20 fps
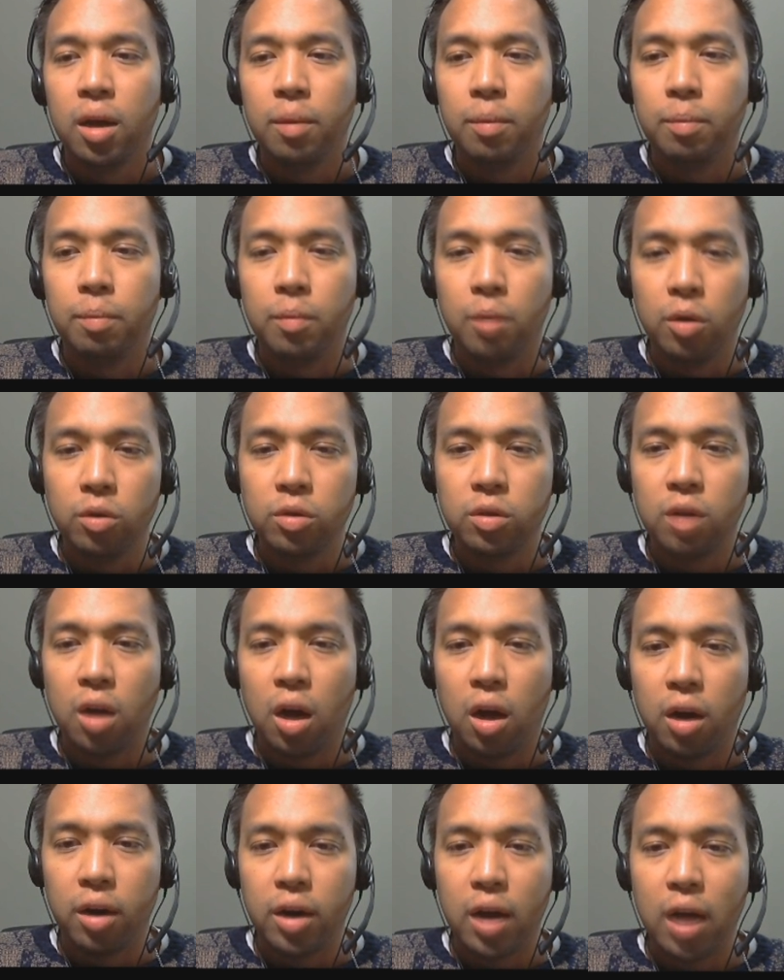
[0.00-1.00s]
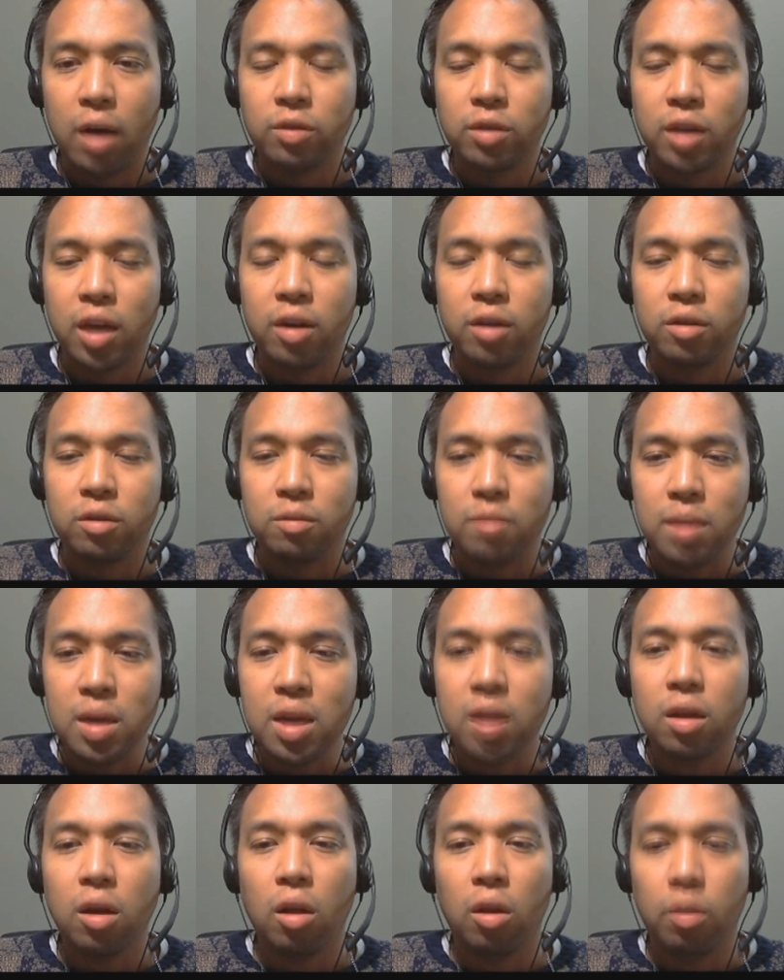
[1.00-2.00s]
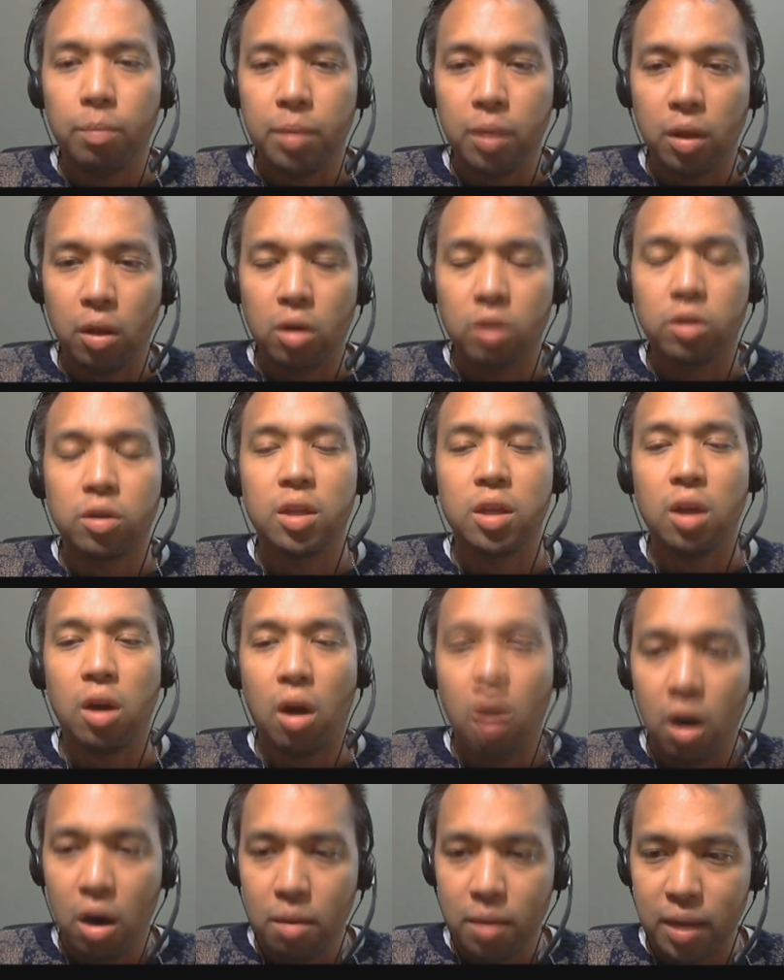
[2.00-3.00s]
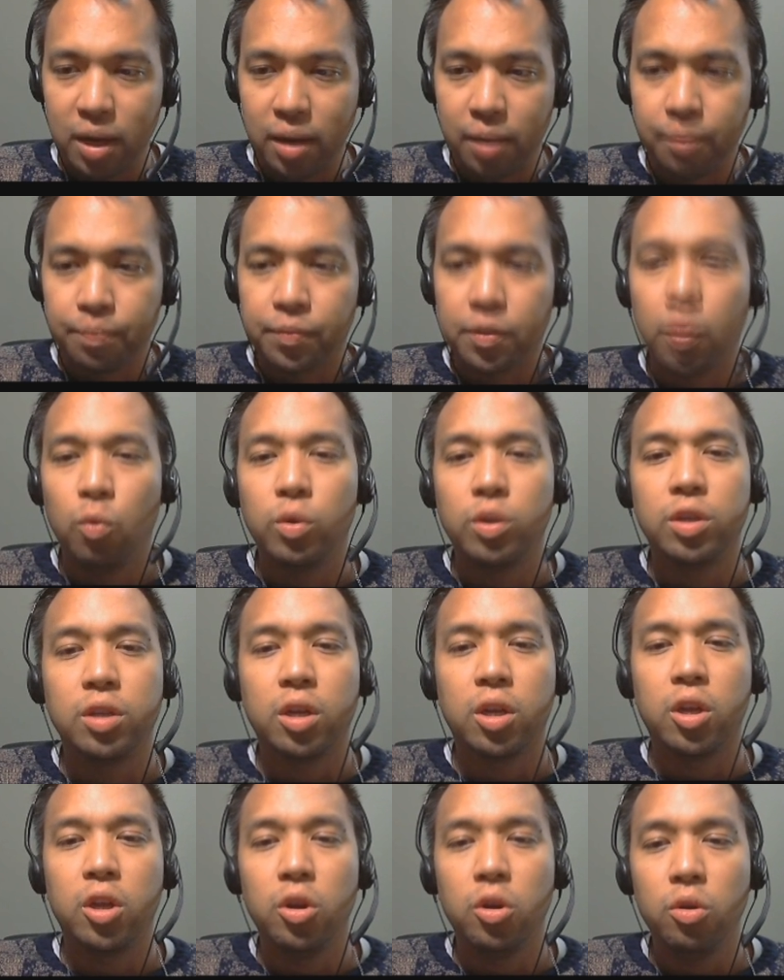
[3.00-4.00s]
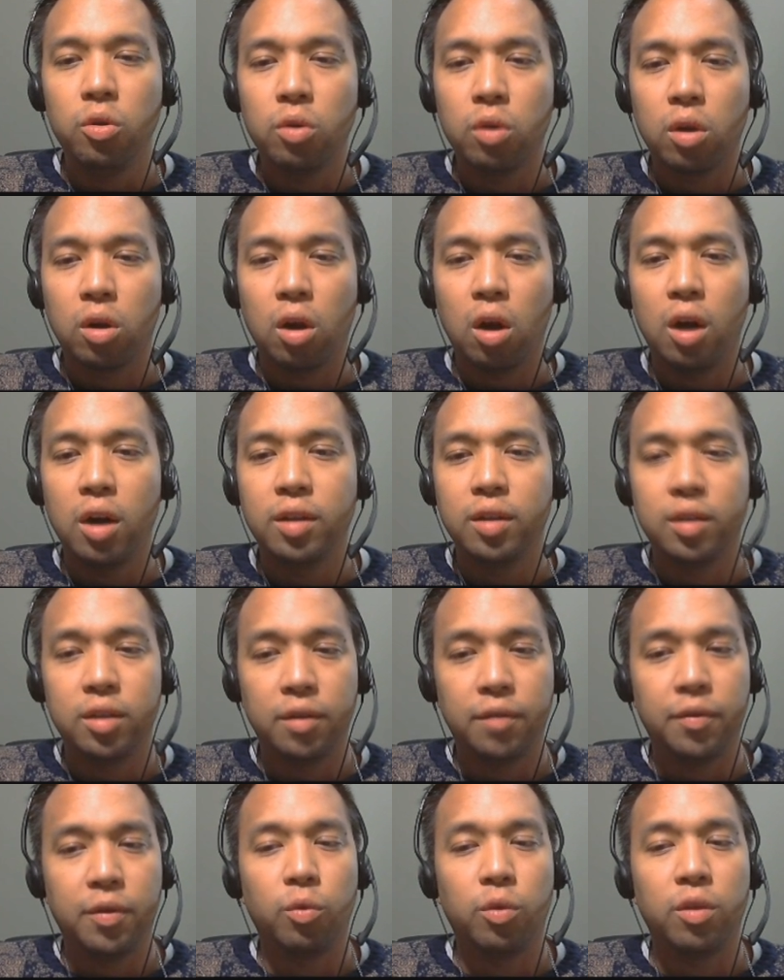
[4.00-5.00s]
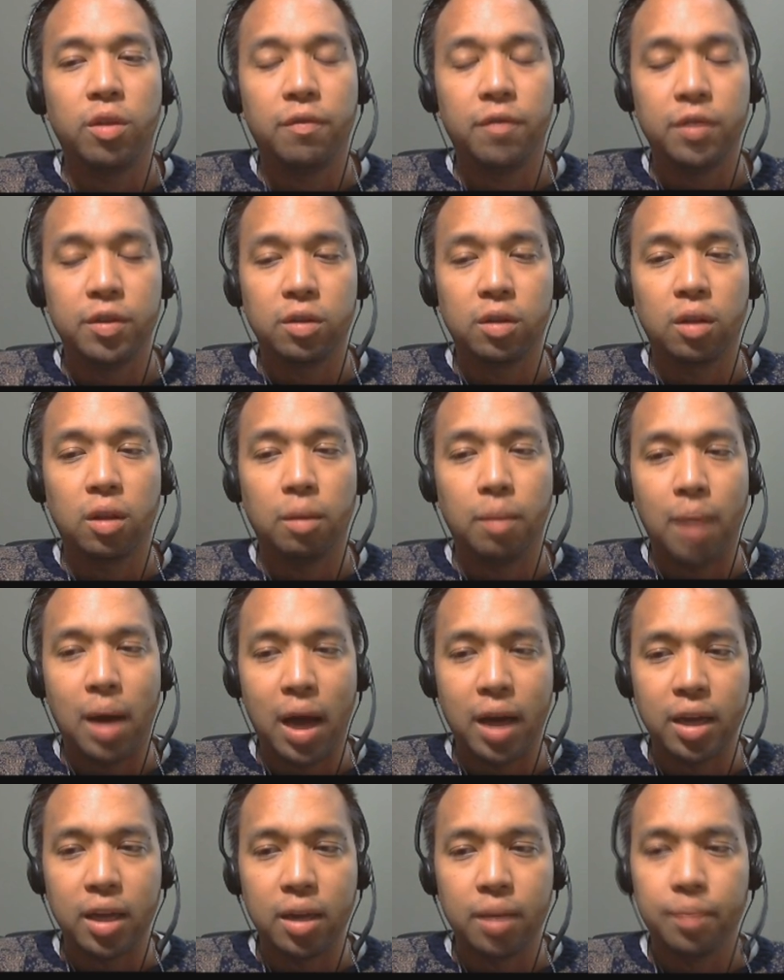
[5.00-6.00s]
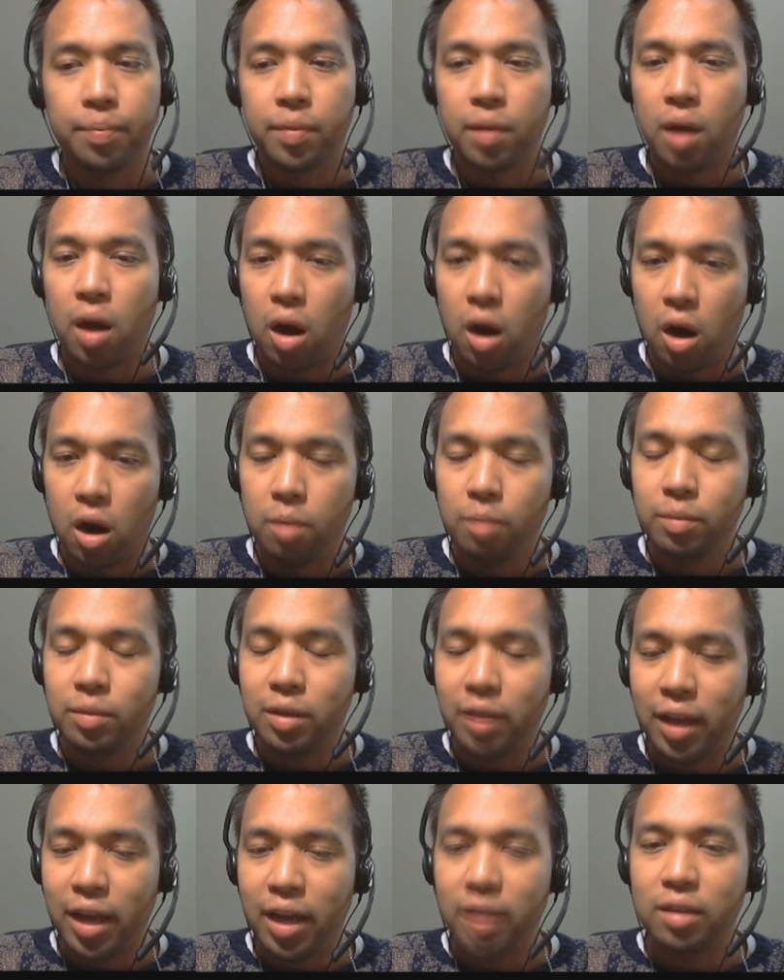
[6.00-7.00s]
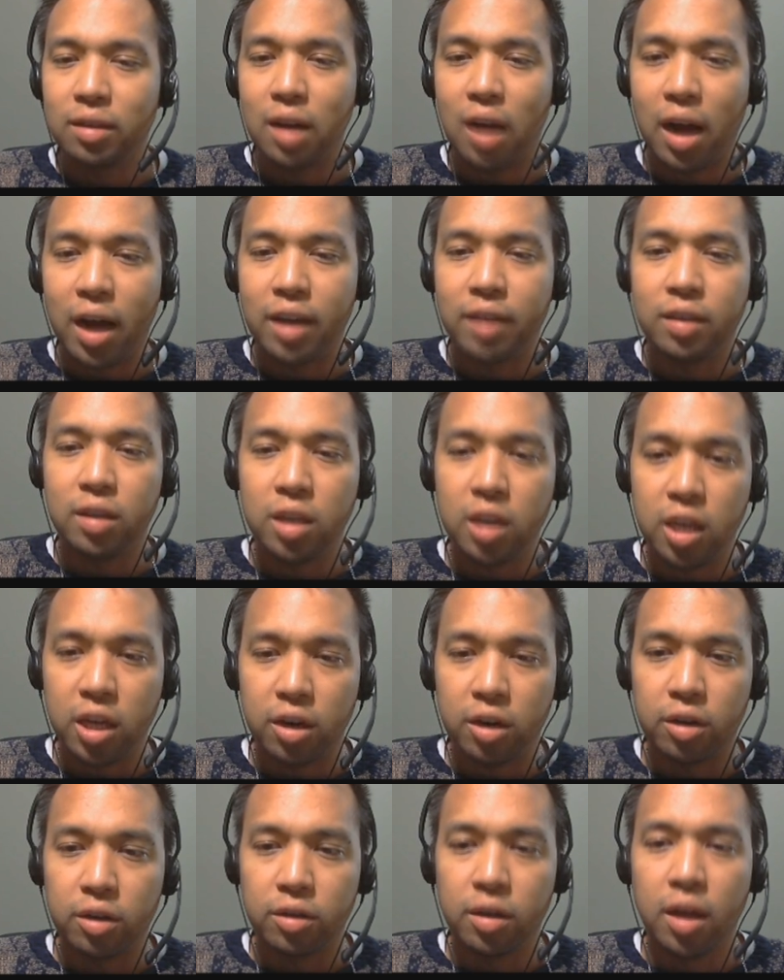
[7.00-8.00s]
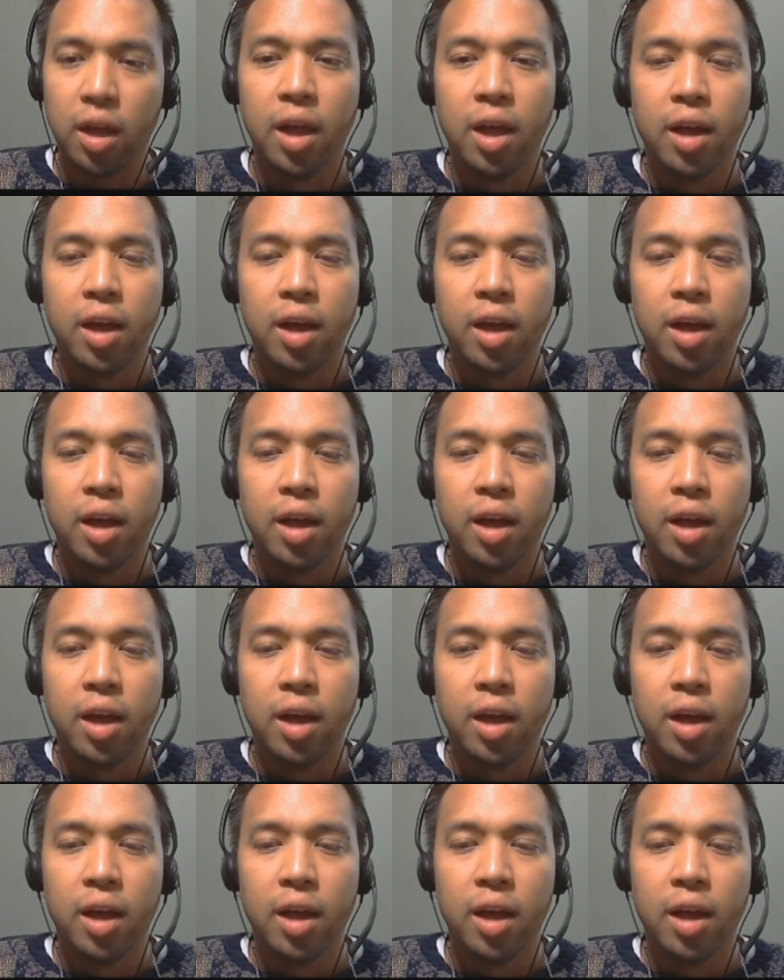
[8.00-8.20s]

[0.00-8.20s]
most outsiders meet belong to the army, which the Qun regards as if it were the physical body, arms, legs, eyes, and ears,